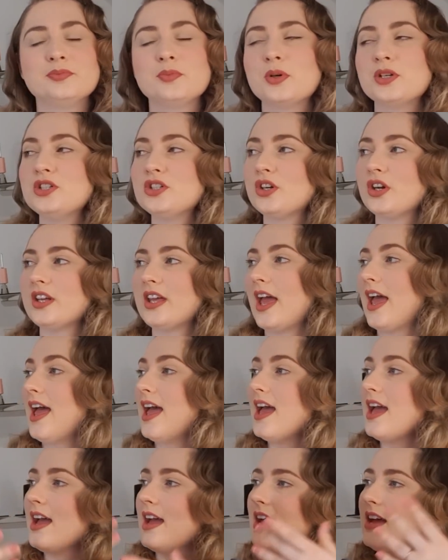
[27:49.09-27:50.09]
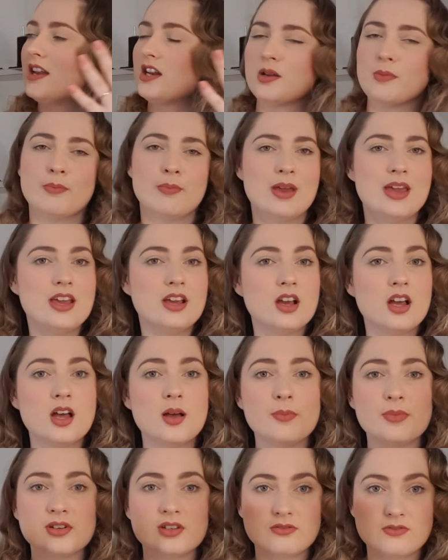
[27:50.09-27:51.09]
once you've got your hair and your
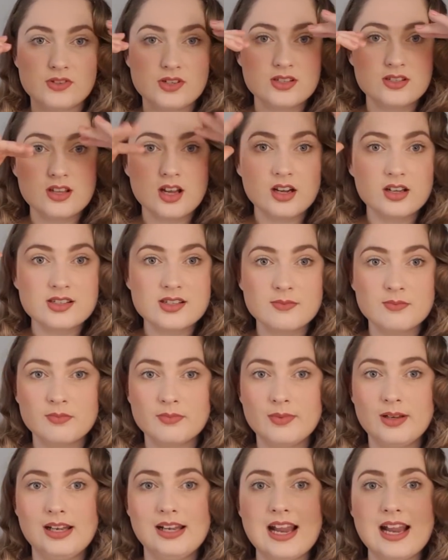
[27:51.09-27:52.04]
makeup and you've stuck some